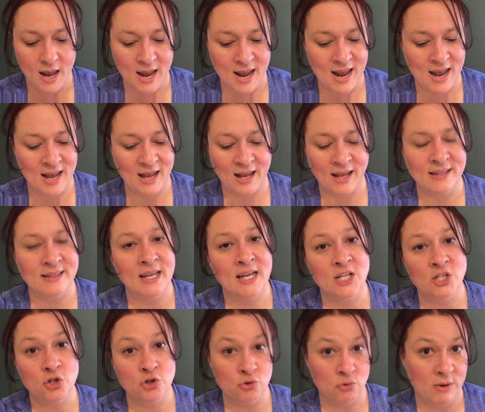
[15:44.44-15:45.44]
And, and they
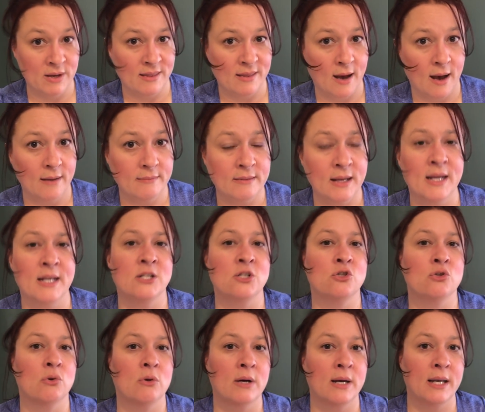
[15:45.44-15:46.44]
enjoy that. They
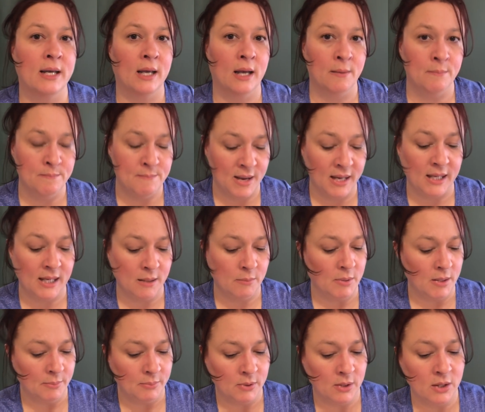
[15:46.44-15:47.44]
enjoy making
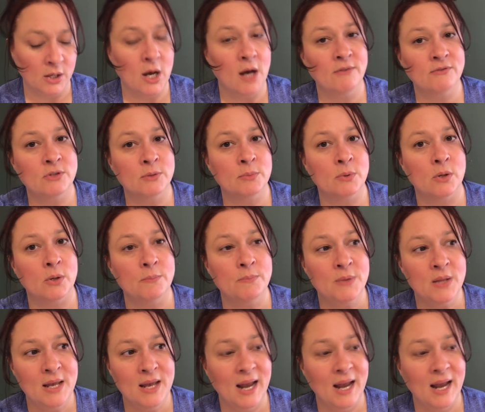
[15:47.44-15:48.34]
people uncomfortable.